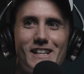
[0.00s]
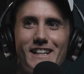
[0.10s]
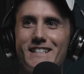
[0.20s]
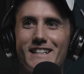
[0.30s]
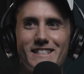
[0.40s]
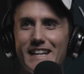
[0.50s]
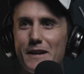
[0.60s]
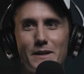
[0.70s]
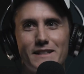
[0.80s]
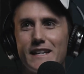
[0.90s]
your shin.
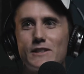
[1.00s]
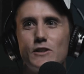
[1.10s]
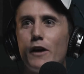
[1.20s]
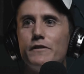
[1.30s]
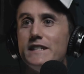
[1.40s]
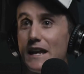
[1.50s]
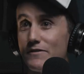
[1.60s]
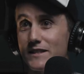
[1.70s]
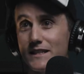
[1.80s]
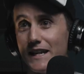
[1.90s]
I've
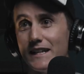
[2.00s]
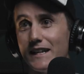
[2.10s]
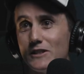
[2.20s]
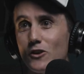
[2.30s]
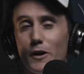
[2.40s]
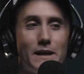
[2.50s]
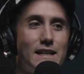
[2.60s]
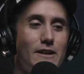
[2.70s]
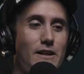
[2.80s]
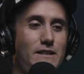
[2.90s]
never seen that in time.
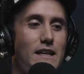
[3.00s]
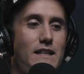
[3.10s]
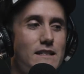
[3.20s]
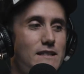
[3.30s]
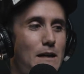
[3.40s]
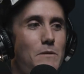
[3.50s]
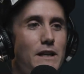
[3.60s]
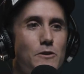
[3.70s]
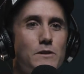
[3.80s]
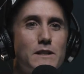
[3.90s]
But
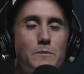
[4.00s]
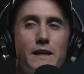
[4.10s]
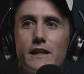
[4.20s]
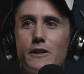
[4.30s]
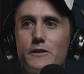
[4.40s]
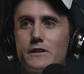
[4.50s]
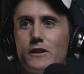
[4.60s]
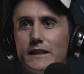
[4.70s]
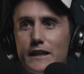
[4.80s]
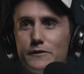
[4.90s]
someone else that's been going to
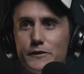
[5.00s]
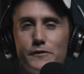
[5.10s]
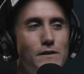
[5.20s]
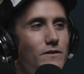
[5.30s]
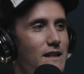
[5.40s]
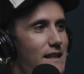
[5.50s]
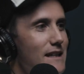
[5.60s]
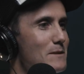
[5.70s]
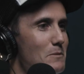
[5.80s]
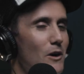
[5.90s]
Thailand for 50
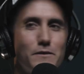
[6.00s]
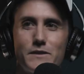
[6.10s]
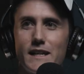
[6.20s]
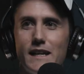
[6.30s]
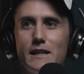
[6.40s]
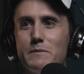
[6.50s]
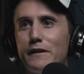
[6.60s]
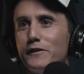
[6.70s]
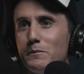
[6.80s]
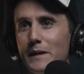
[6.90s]
years might have seen it.
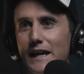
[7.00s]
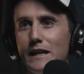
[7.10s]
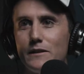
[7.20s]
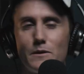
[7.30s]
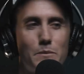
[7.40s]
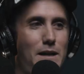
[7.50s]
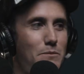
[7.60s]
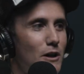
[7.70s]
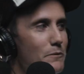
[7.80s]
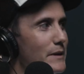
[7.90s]
But for me and the
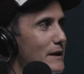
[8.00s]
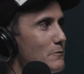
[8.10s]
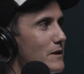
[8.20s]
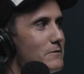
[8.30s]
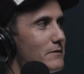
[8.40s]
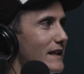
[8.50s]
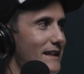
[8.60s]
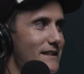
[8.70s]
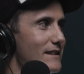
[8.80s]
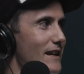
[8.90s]
people I've been
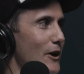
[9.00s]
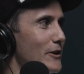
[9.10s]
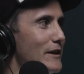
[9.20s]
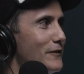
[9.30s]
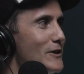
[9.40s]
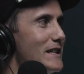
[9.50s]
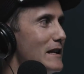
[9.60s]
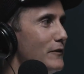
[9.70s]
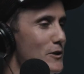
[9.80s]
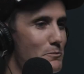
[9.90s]
with, no.
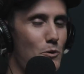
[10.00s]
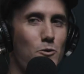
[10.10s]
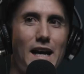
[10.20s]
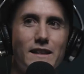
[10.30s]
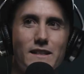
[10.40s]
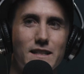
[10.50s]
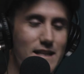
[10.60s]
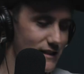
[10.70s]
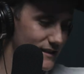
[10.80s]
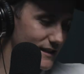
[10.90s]
If you pulled out the
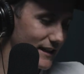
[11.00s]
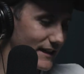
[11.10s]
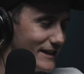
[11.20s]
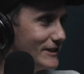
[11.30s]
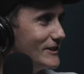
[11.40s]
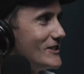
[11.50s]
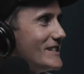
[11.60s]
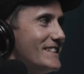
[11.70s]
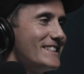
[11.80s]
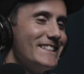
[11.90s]
stick and started hitting your shin,